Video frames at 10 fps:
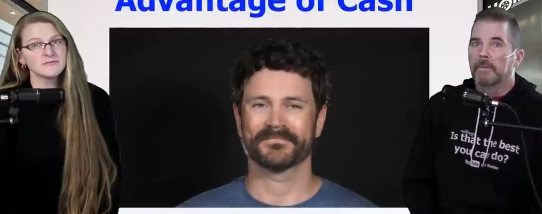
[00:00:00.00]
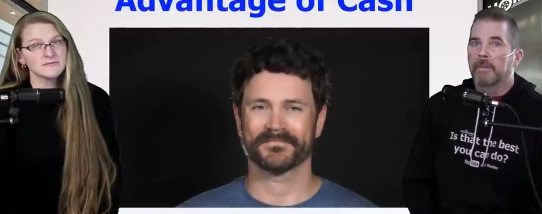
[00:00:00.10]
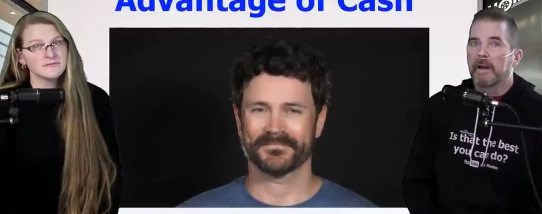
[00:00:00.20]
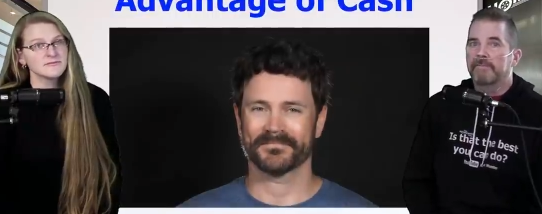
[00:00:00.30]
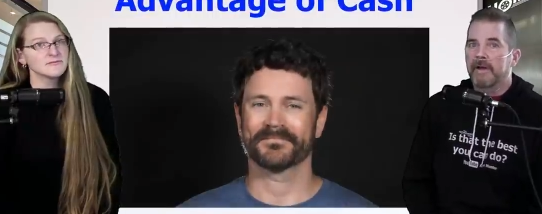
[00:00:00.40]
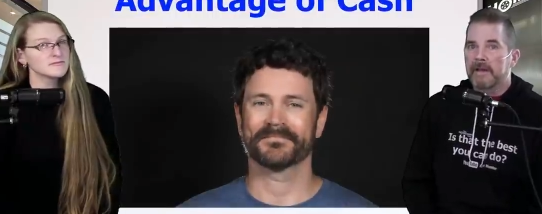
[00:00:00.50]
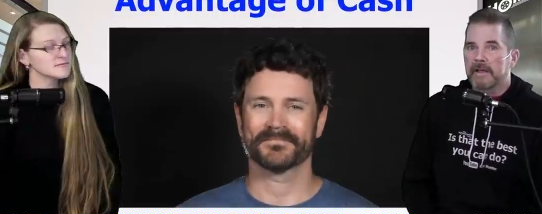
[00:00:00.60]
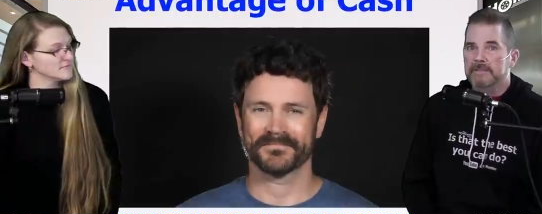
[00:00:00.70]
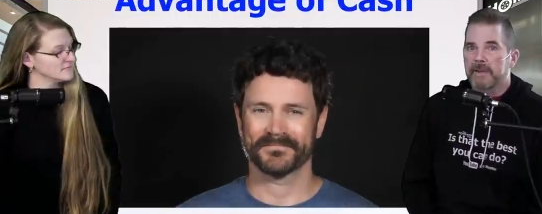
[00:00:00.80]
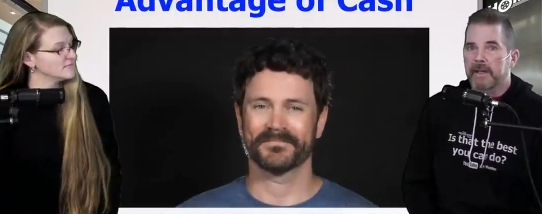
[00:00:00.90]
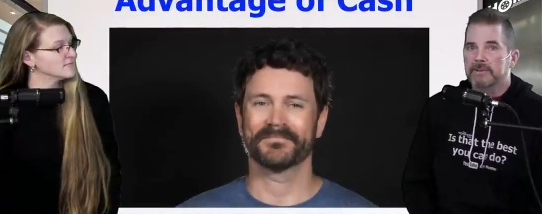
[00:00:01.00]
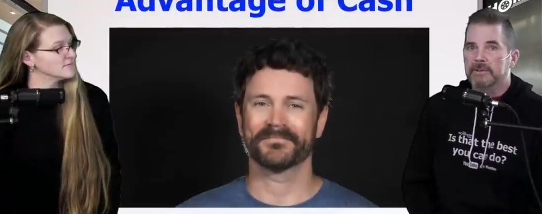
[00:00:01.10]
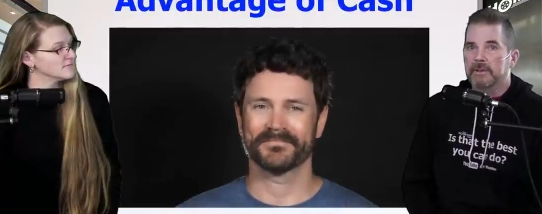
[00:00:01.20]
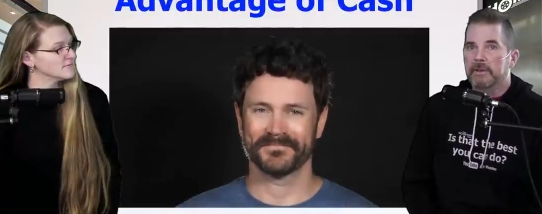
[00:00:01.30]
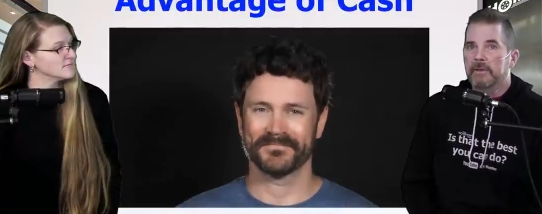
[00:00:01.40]
Speaker 1: by a finance
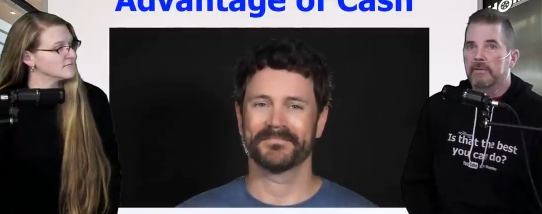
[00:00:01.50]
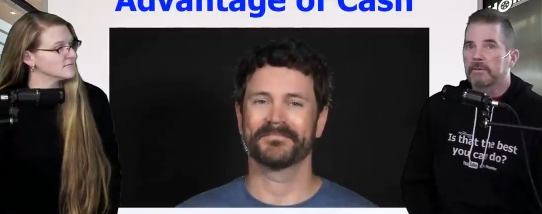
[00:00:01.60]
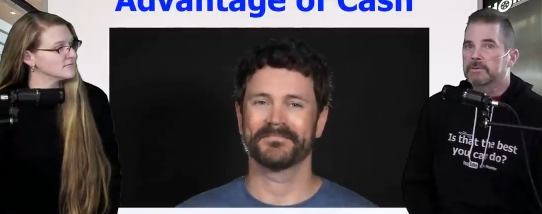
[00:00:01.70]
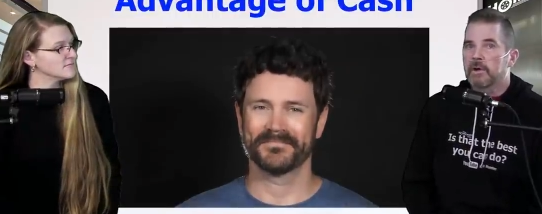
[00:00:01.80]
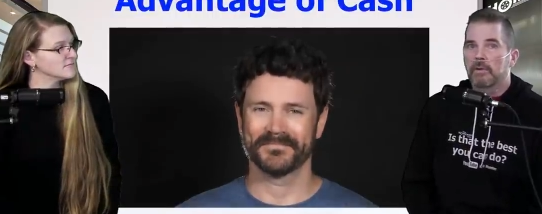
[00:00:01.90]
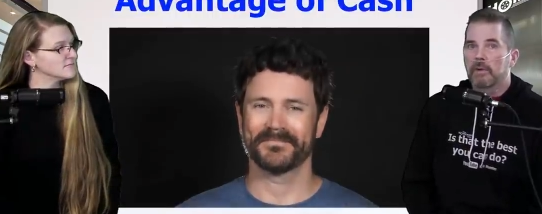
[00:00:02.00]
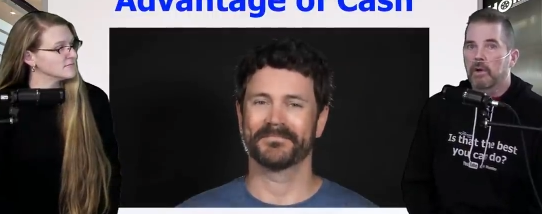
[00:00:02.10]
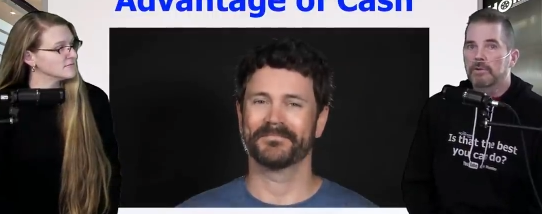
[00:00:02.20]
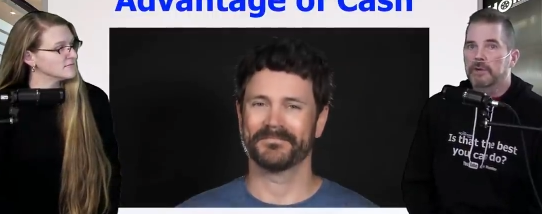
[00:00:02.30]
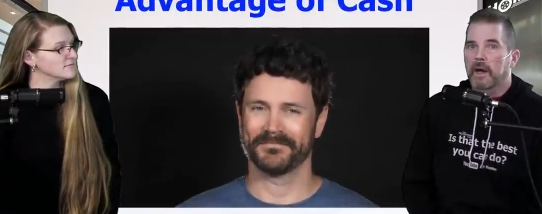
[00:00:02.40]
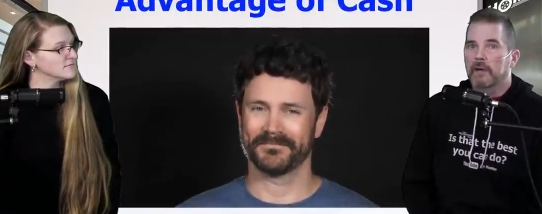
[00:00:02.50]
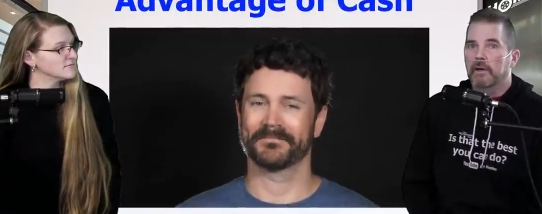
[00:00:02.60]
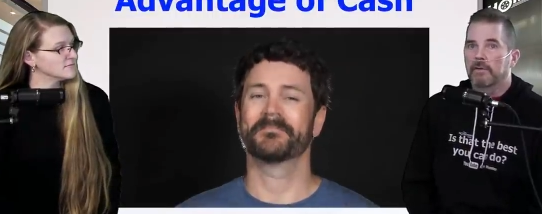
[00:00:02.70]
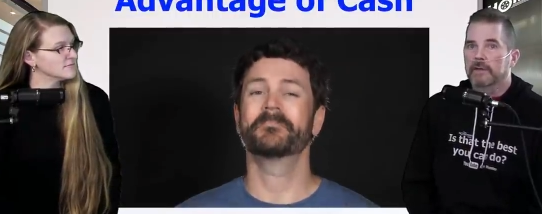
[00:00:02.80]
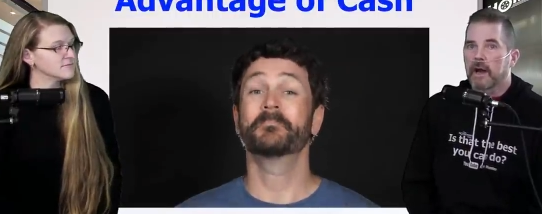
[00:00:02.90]
manager. There's no loan to hide
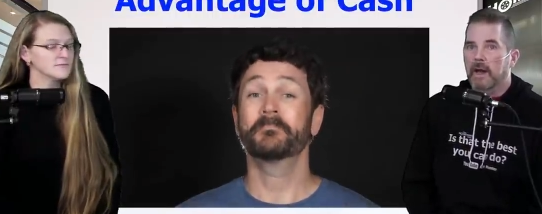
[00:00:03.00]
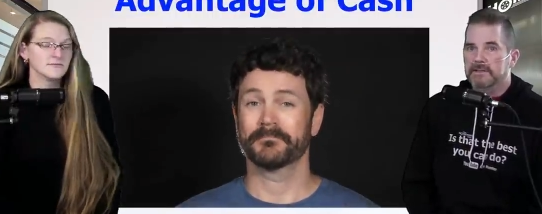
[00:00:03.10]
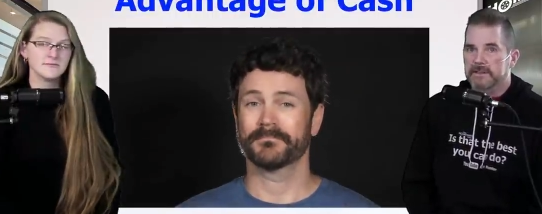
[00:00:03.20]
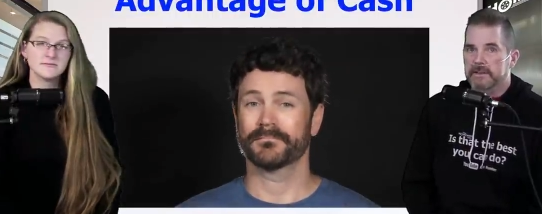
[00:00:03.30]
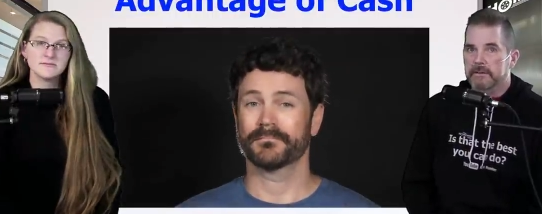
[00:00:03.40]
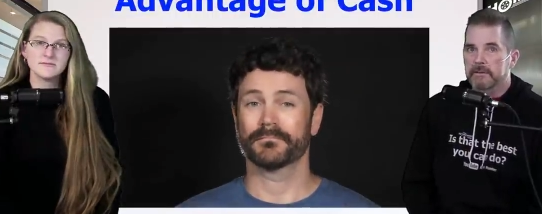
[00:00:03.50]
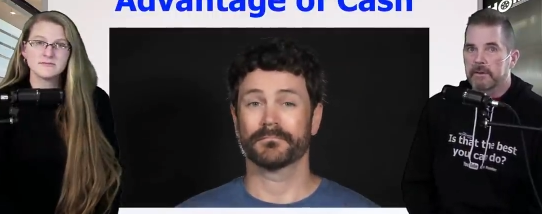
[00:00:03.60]
all the costs in.